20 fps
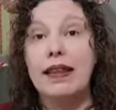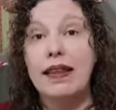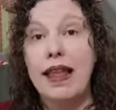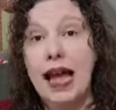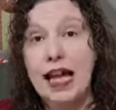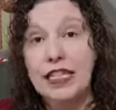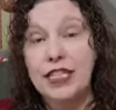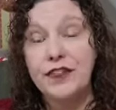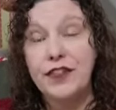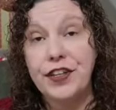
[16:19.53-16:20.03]

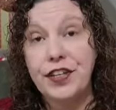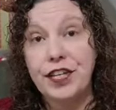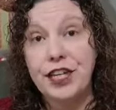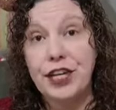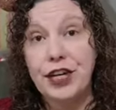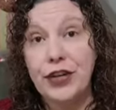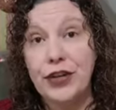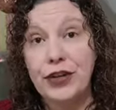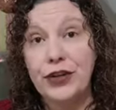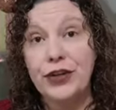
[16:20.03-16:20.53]
last
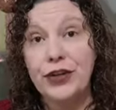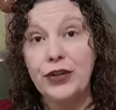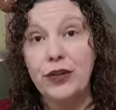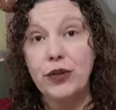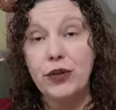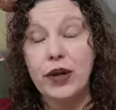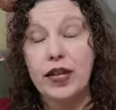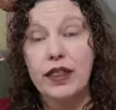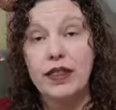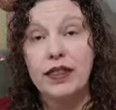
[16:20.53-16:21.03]
video
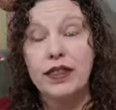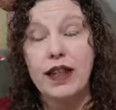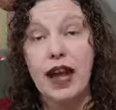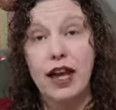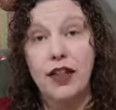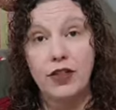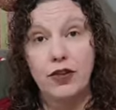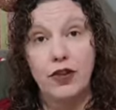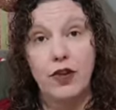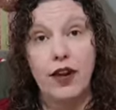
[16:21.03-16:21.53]
with
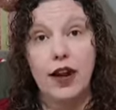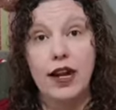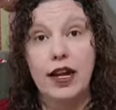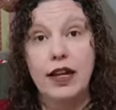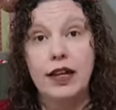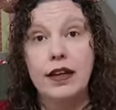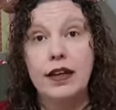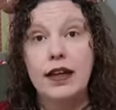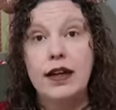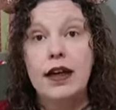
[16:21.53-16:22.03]
ninth
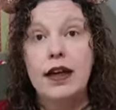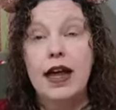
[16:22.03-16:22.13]
grade.